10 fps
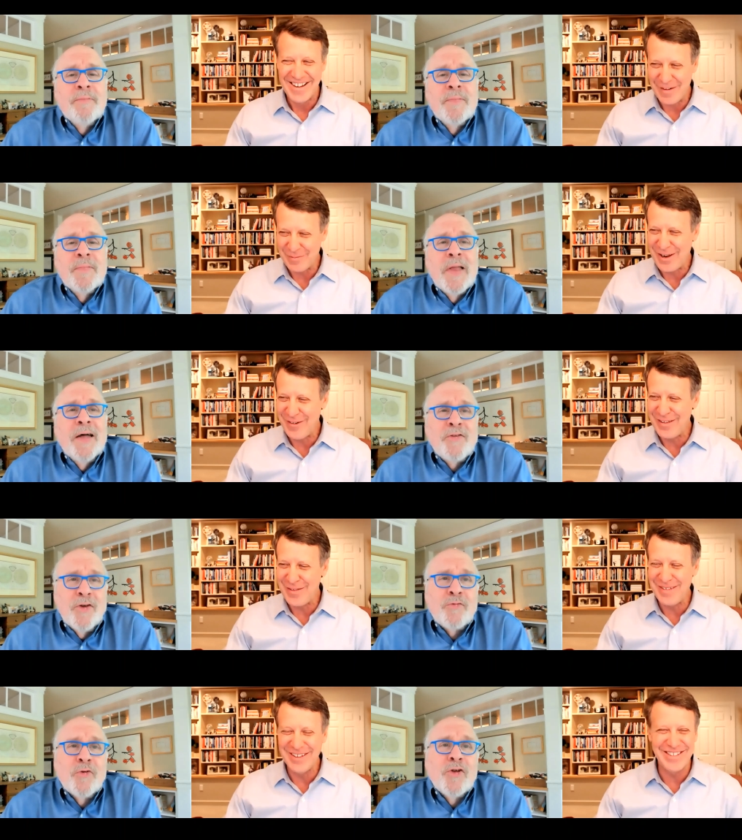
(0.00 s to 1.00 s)
Speaker 1: I'm That's
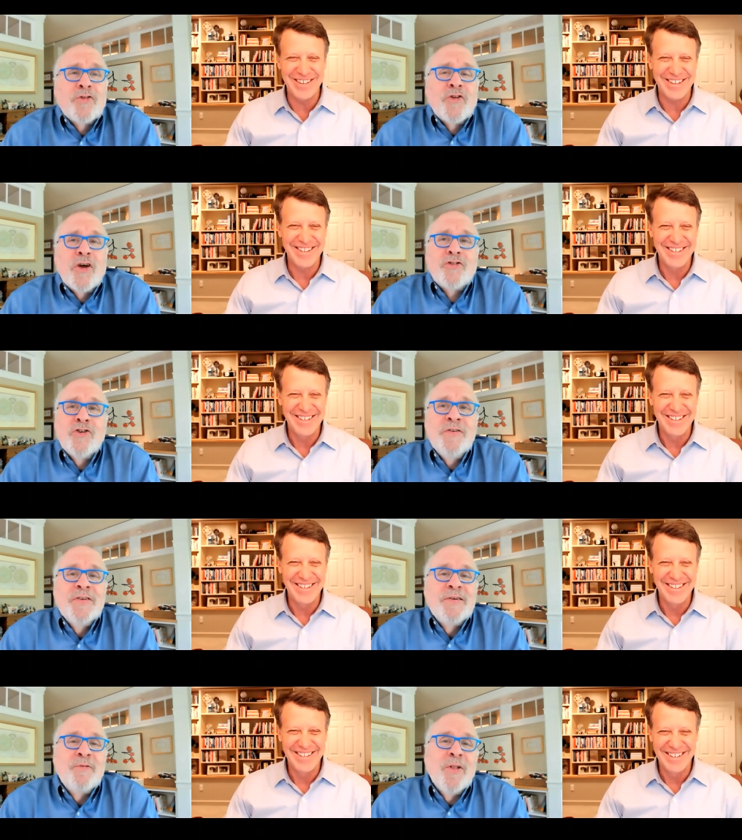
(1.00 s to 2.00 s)
cueing the music. this session.
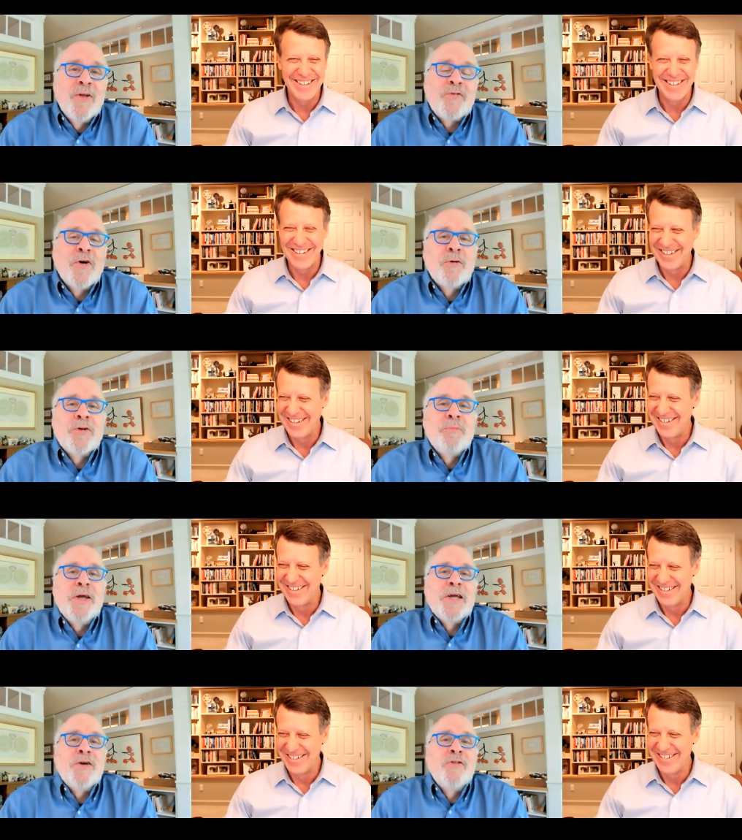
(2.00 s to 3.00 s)
We look forward to
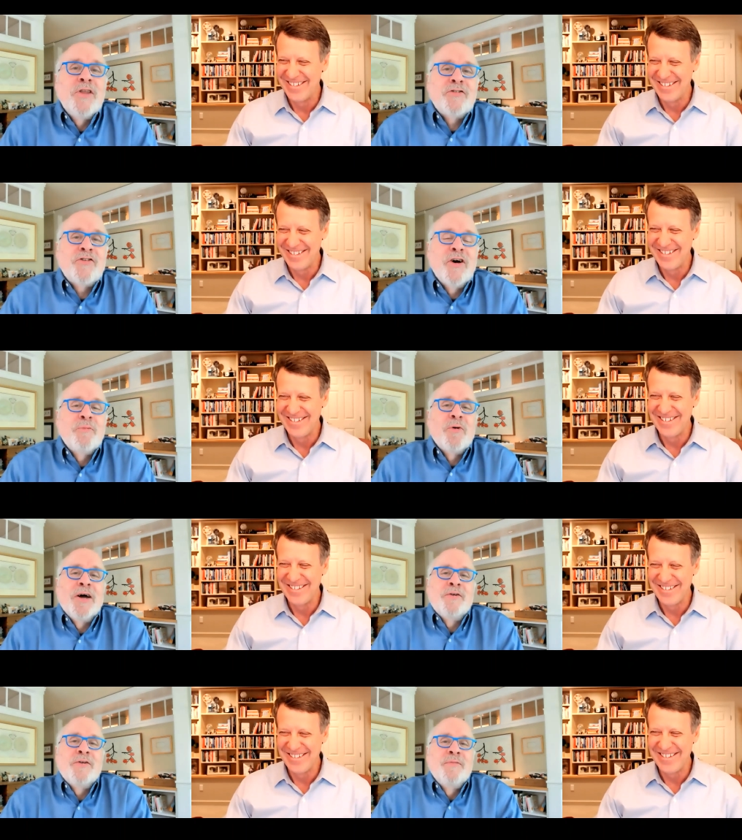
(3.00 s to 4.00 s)
meeting you the next time
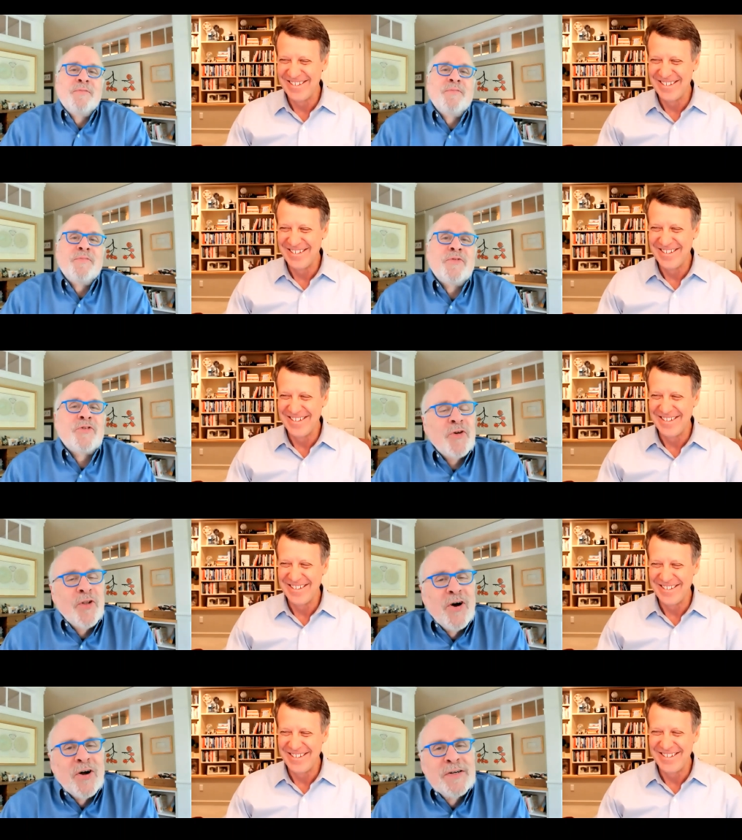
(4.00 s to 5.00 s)
around. So
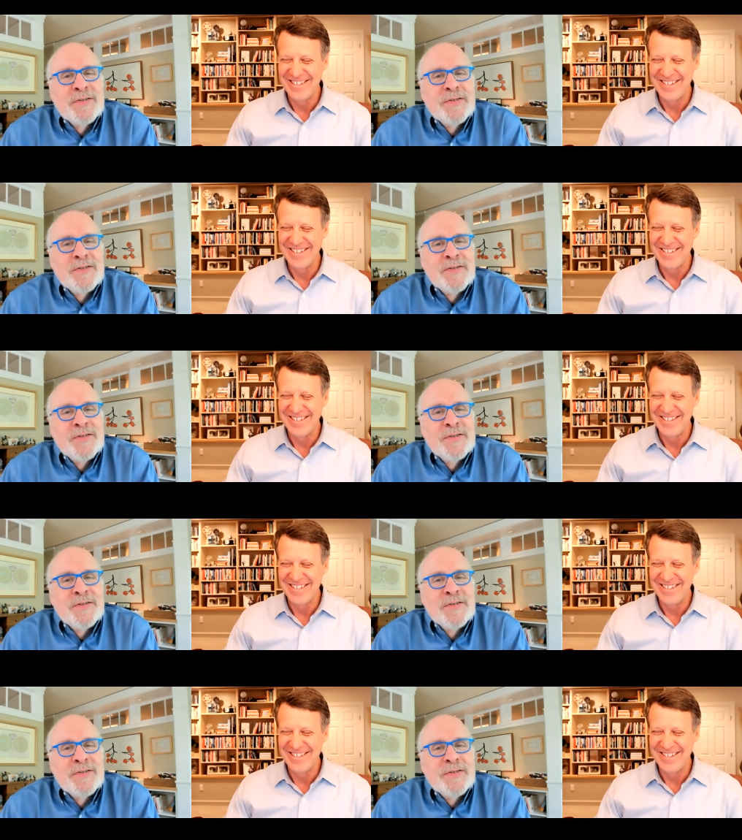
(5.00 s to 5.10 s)
long.